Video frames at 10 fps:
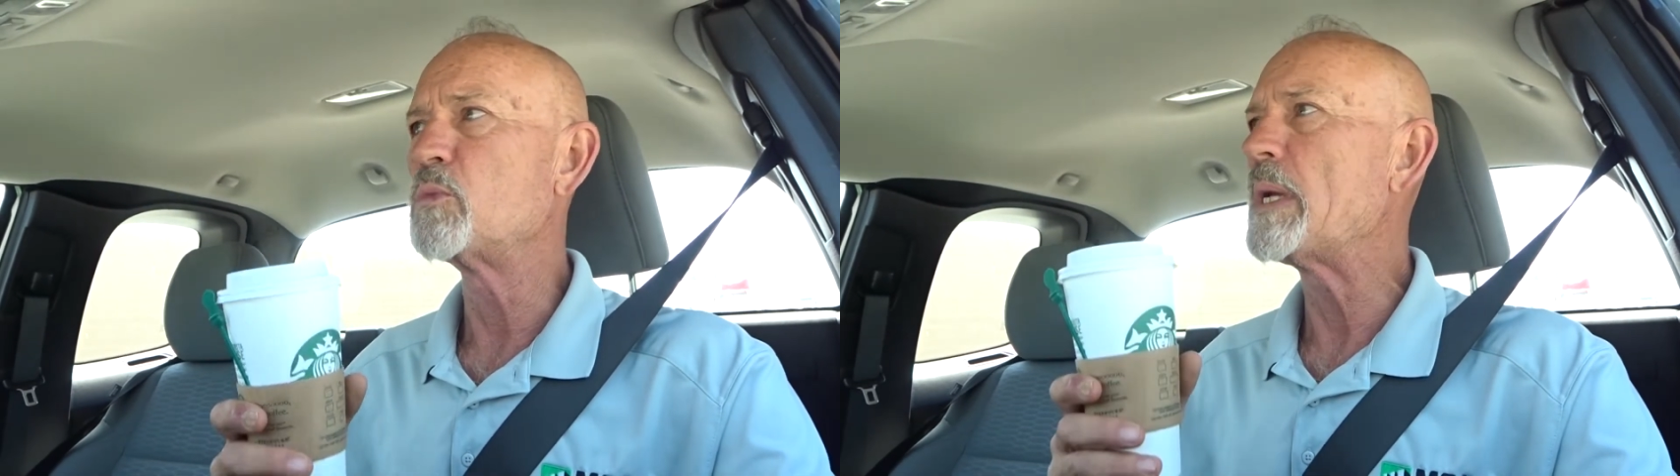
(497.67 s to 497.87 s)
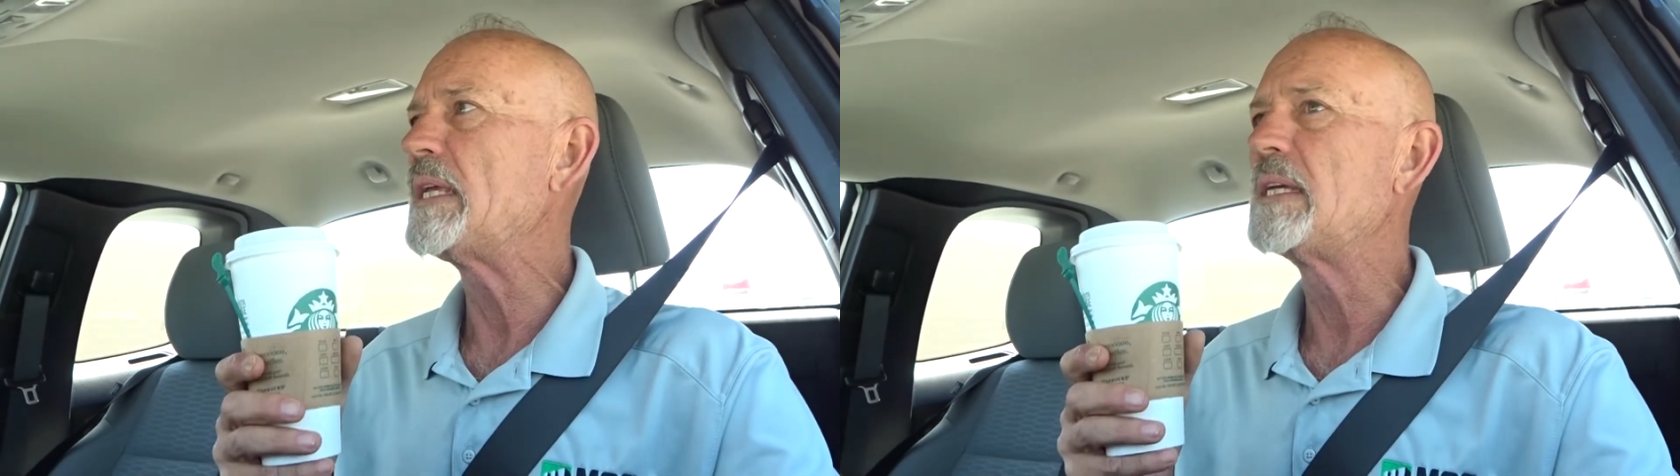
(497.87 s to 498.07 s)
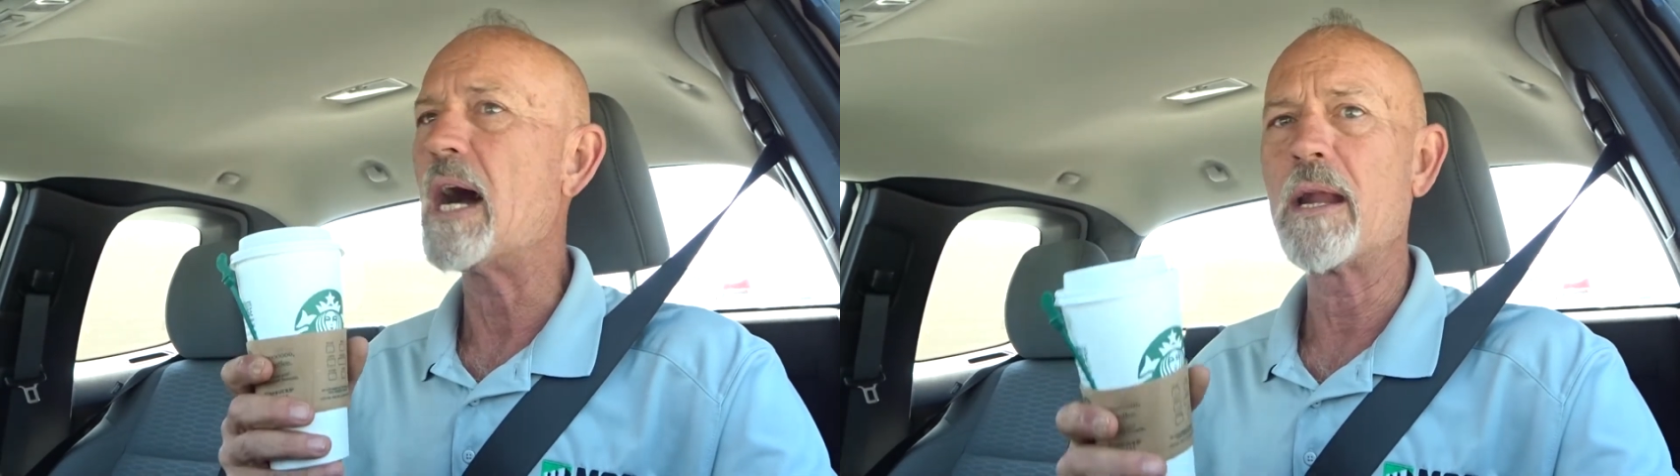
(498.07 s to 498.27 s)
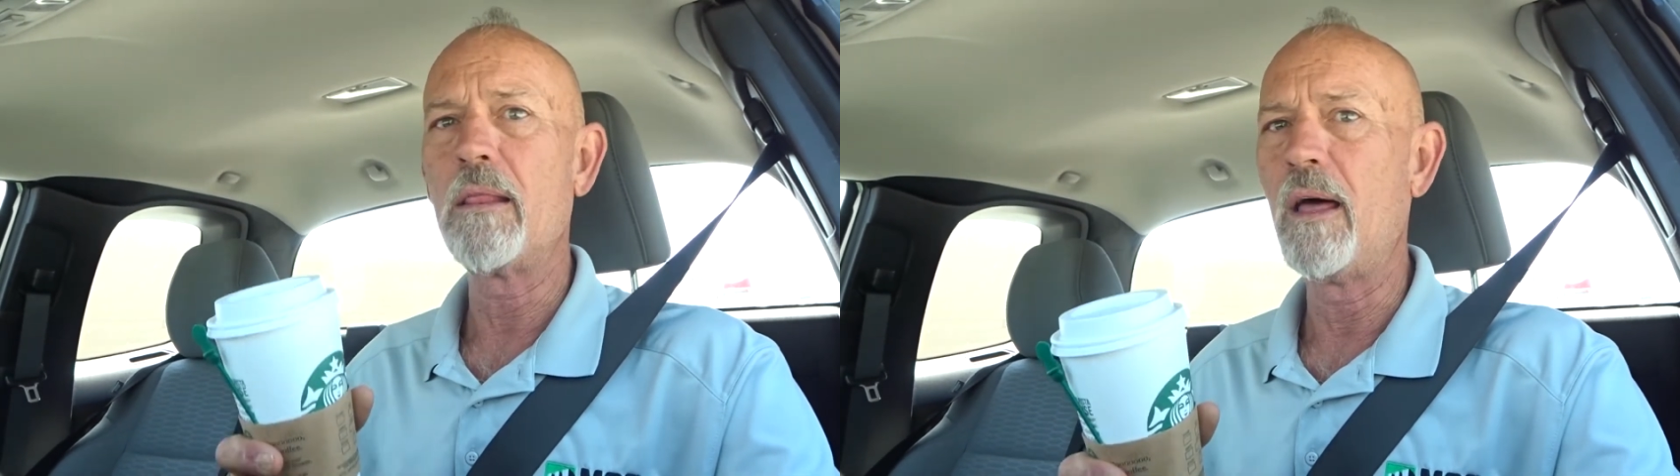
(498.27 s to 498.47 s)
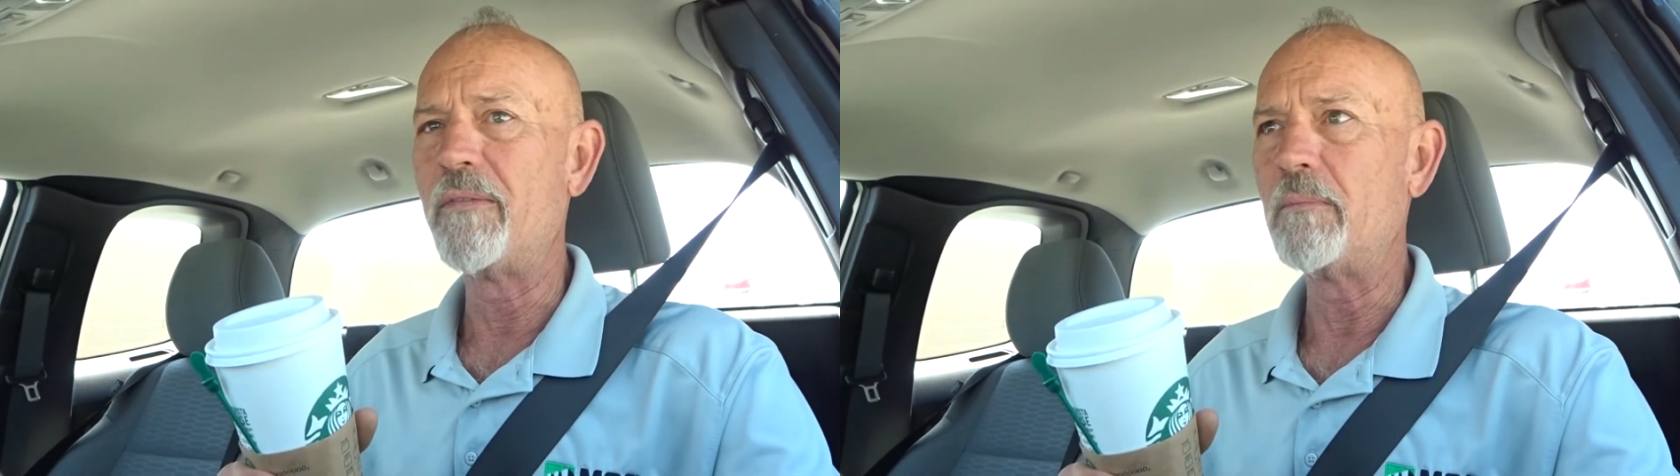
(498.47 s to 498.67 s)
We gotta
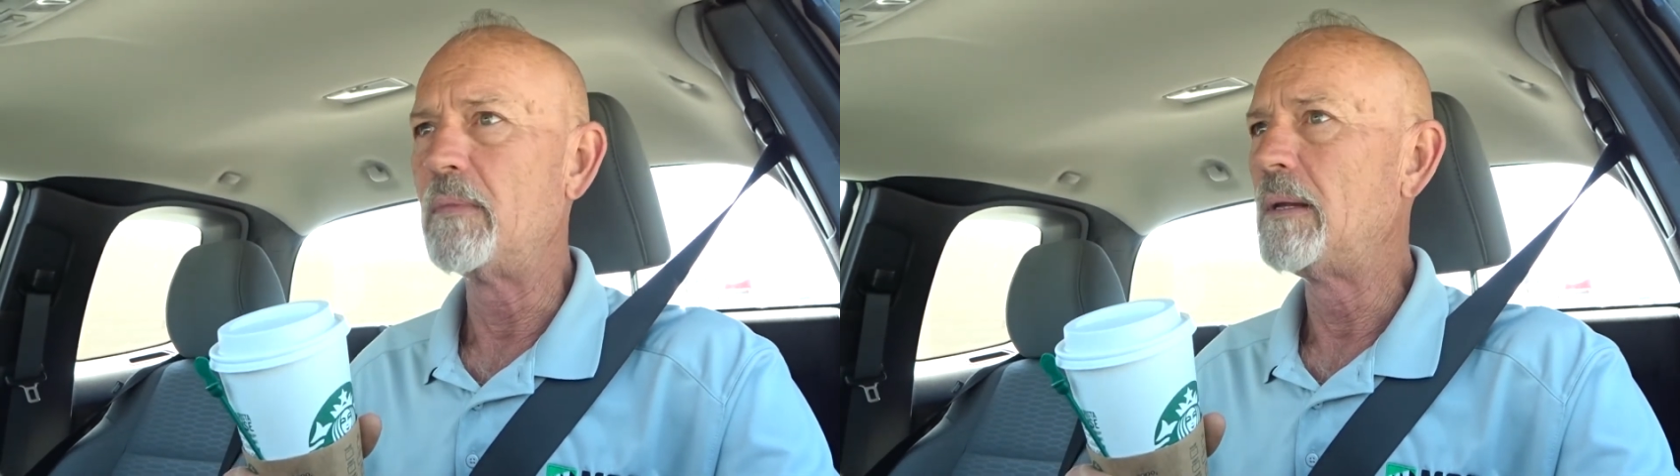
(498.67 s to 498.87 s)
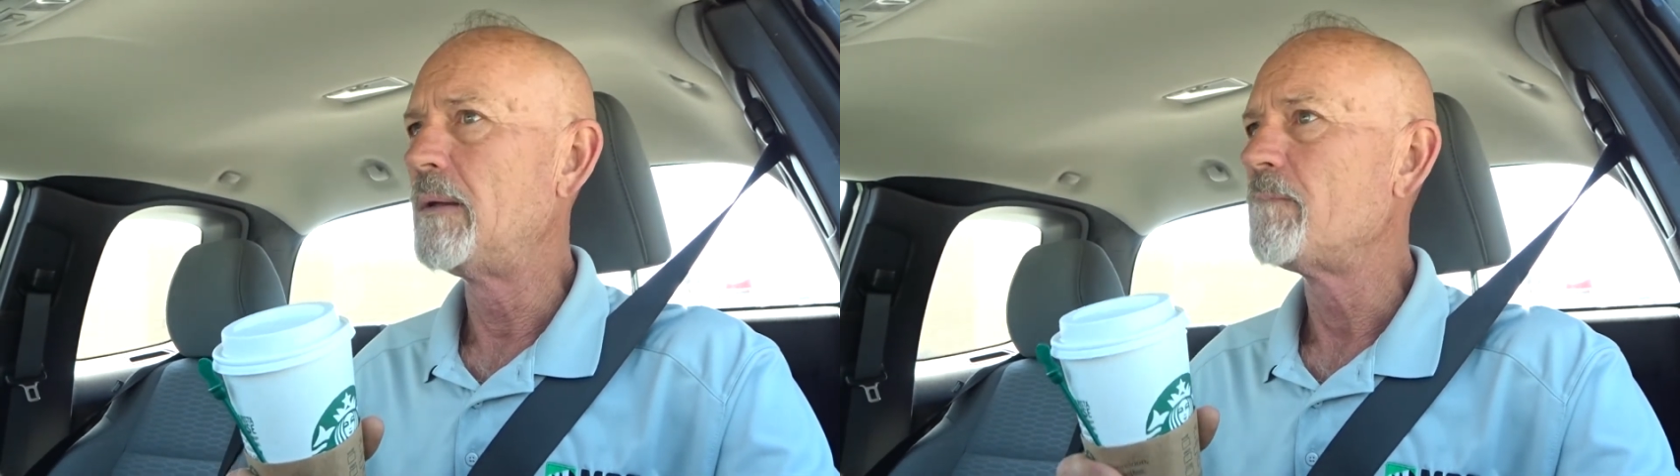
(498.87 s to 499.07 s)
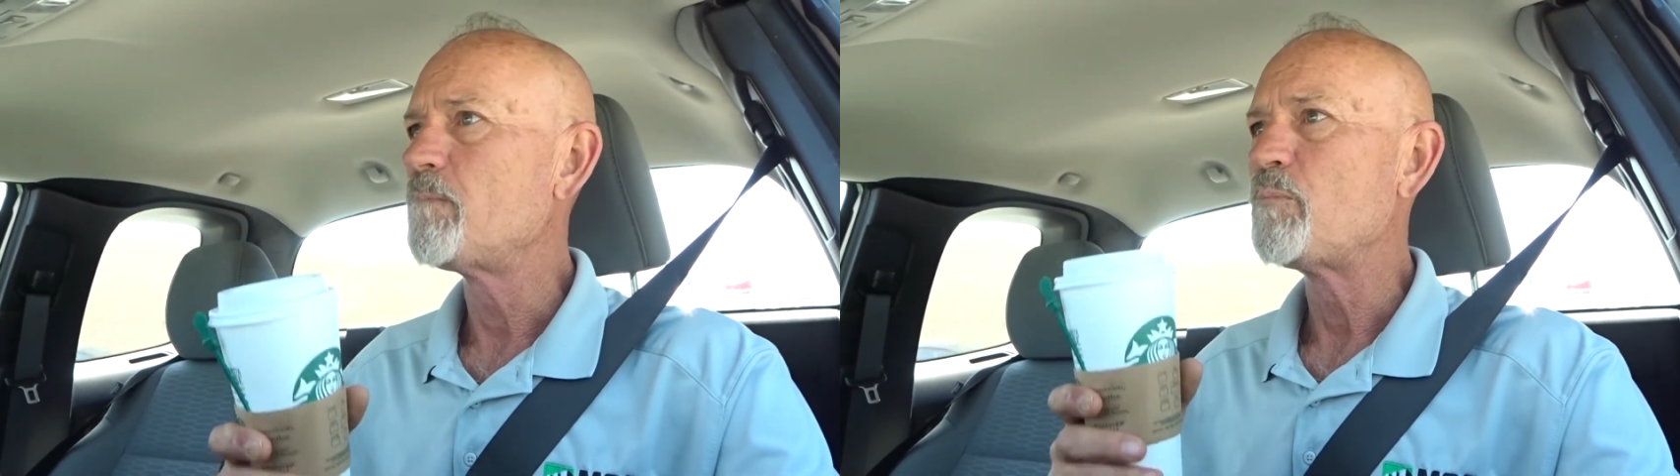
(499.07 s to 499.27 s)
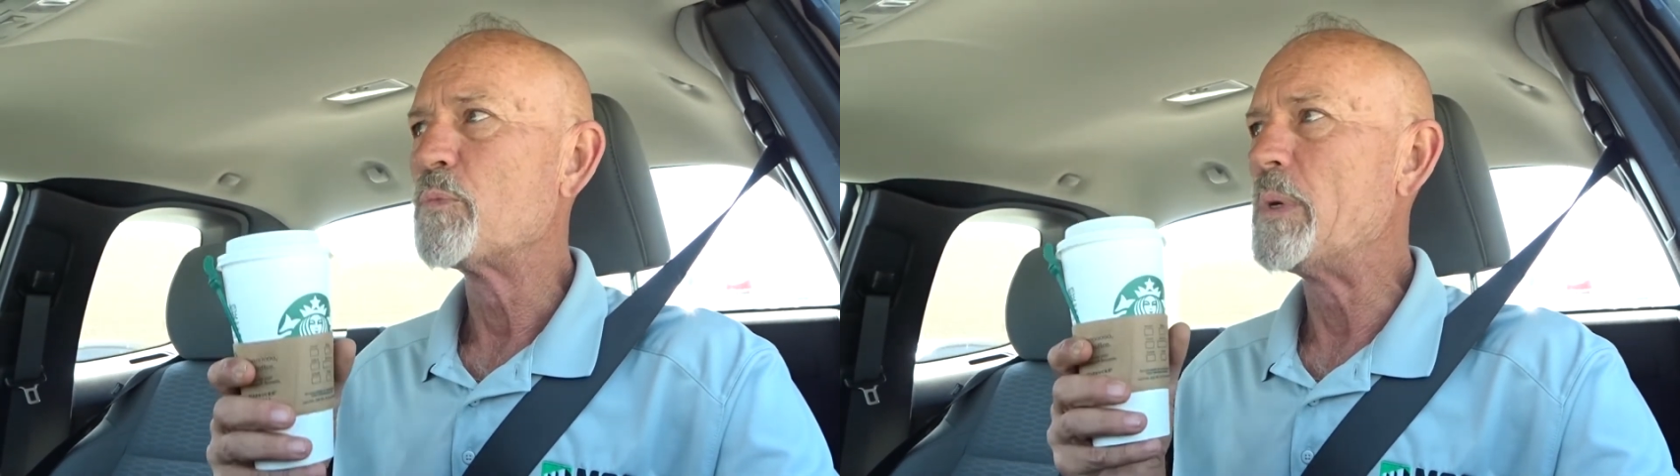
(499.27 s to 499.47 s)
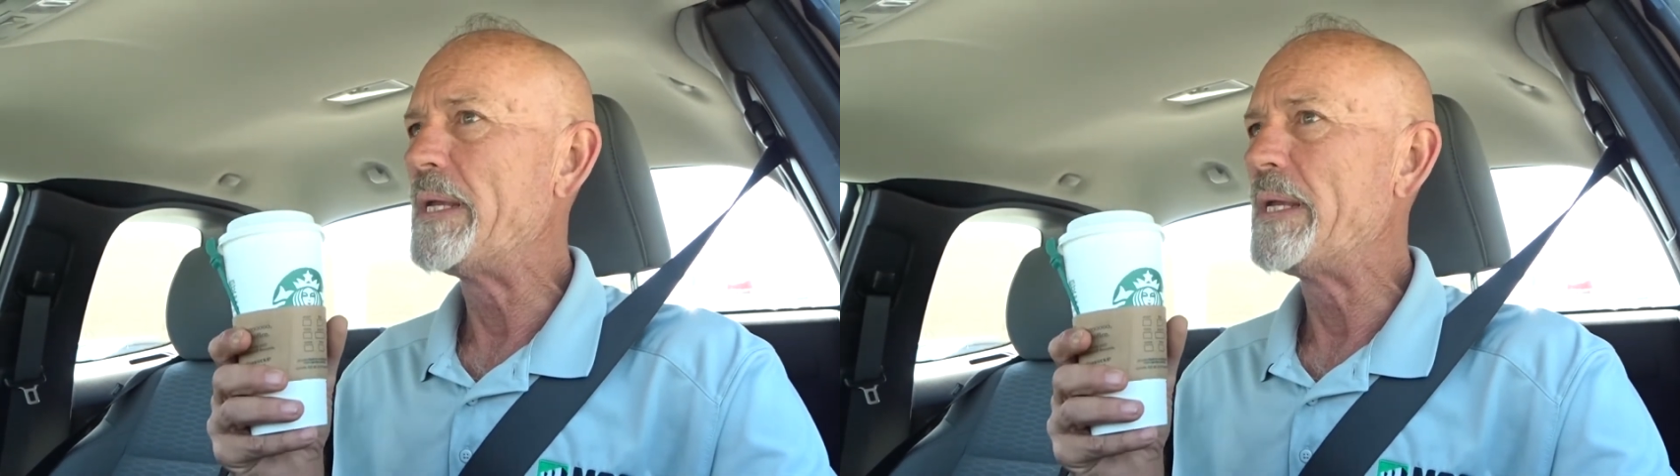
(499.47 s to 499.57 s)
love them.